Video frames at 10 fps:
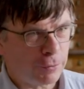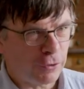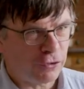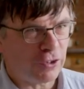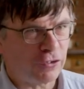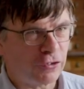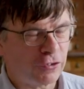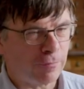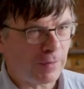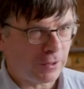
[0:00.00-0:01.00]
processes
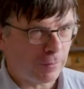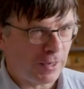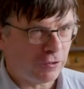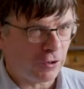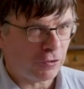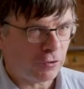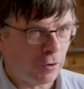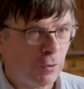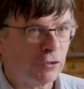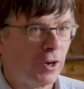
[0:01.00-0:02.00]
of mathematics,
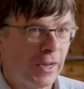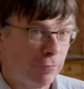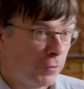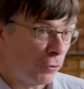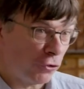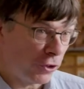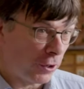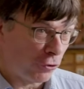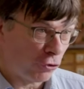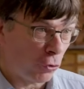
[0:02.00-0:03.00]
of which I have no
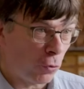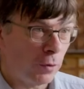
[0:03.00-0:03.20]
skill at all,